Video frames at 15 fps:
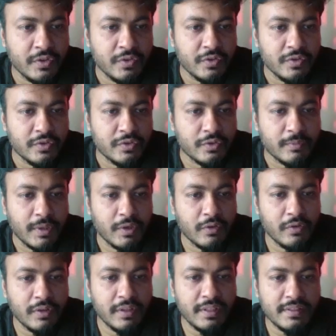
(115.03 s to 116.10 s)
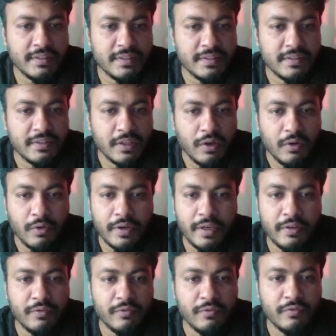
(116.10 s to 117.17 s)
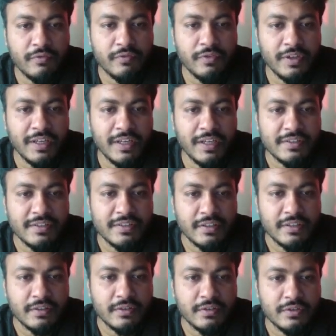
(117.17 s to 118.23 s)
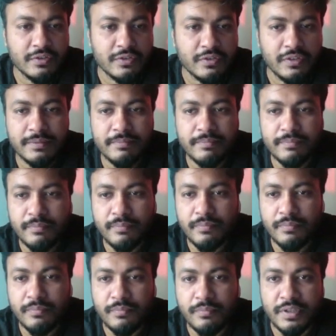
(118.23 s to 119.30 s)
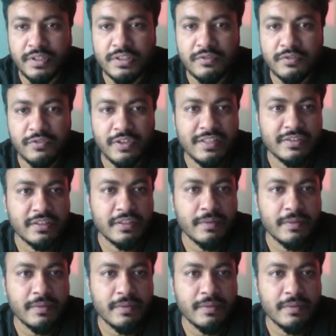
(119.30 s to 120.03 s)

so my role is freelancer. So let's press freelancer.